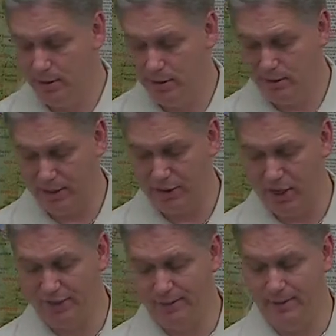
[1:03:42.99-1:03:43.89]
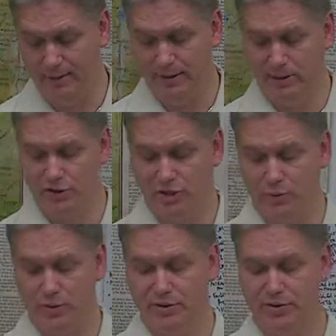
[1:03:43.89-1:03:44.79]
they thought that maybe she
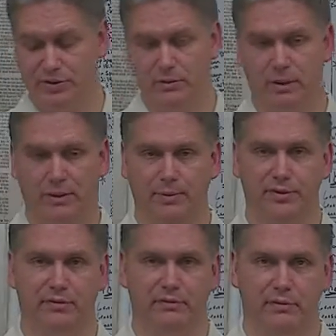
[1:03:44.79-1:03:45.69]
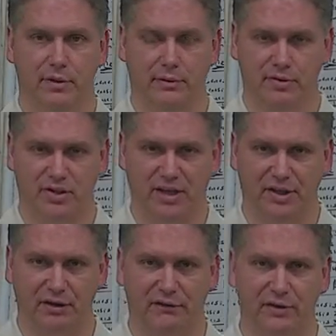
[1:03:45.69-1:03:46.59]
was not able to understand the
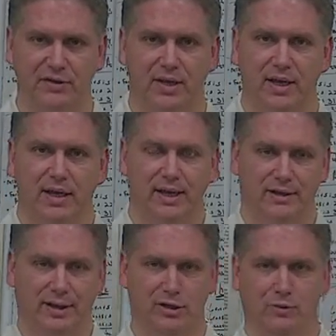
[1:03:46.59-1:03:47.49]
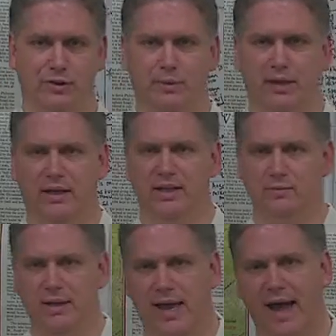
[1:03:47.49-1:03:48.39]
difference and the angel was speaking on his
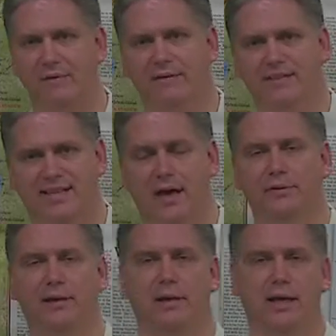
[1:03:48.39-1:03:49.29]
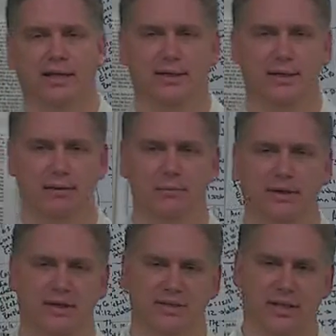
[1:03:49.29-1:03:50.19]
behalf, sounding like him
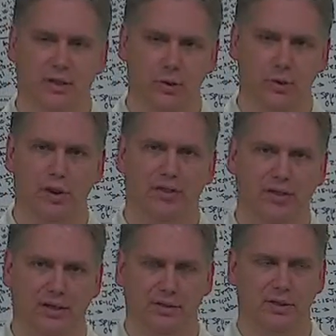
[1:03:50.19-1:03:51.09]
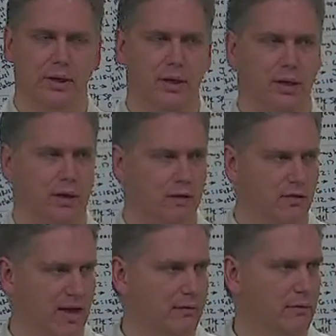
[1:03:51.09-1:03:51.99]
because he knew the things
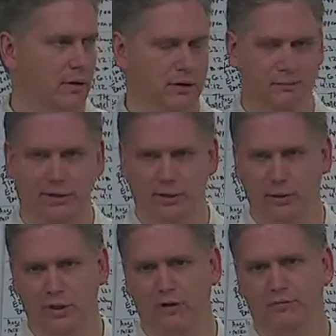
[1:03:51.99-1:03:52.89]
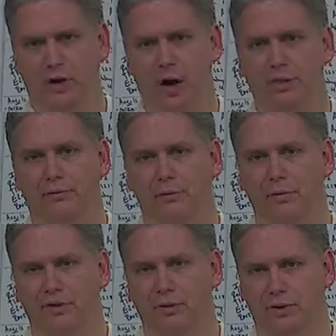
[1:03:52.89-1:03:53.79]
that only Peter would have gone through.
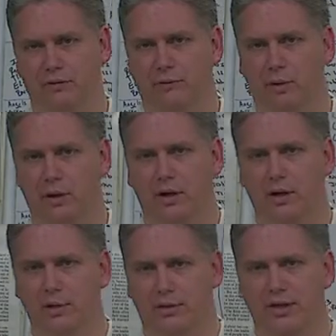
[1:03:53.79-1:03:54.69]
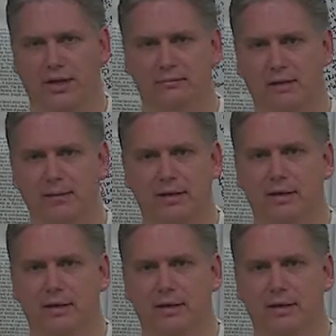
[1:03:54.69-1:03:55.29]
And so, therefore, they're thinking maybe